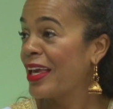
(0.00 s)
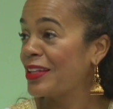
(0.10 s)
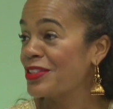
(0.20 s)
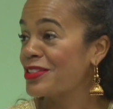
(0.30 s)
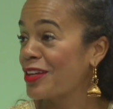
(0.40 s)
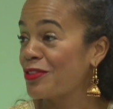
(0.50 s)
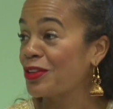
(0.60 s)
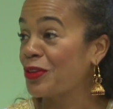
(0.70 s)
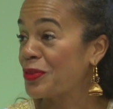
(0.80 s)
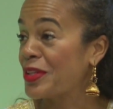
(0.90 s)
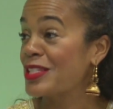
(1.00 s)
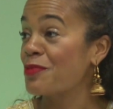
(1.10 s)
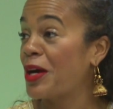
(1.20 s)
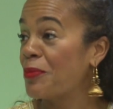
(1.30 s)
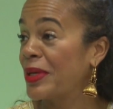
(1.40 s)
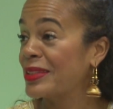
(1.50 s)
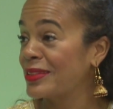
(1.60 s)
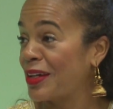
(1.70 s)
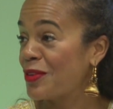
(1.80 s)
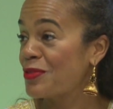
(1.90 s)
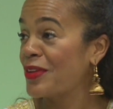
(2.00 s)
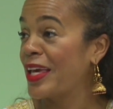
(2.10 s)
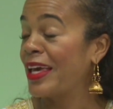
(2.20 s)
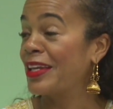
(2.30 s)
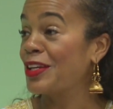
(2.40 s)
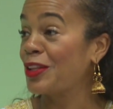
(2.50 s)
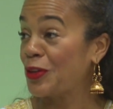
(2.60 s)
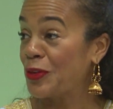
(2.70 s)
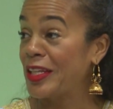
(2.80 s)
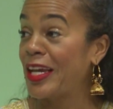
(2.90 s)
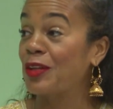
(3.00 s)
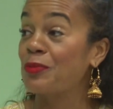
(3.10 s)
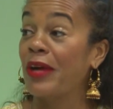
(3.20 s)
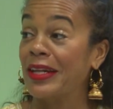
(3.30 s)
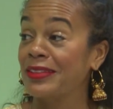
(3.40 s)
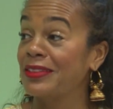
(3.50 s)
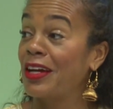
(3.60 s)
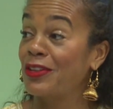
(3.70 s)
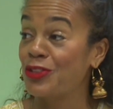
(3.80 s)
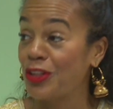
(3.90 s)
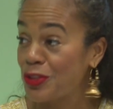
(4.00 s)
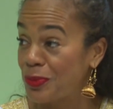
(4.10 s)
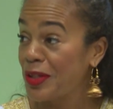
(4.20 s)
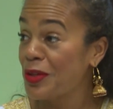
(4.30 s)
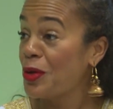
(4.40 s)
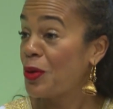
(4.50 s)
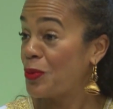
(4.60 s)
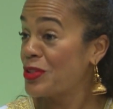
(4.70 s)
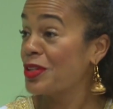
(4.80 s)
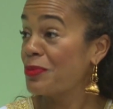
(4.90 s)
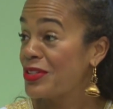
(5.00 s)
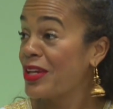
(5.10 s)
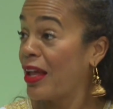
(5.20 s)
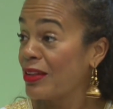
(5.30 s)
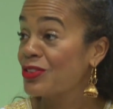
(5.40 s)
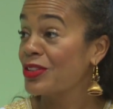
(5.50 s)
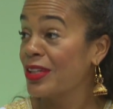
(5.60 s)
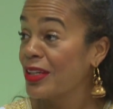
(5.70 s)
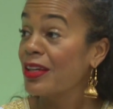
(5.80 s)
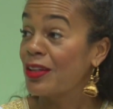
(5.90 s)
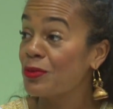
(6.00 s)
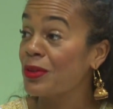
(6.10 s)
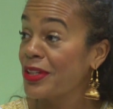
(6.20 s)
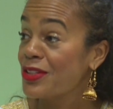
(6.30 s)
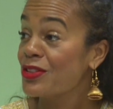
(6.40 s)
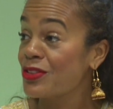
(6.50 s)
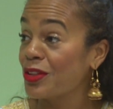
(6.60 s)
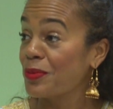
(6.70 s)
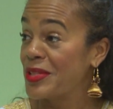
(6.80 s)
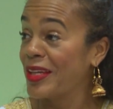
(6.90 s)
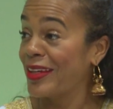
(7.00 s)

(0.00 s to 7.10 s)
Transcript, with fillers: and discover and learn things about myself and learning how to practice non-judgment which can be challenging in relationships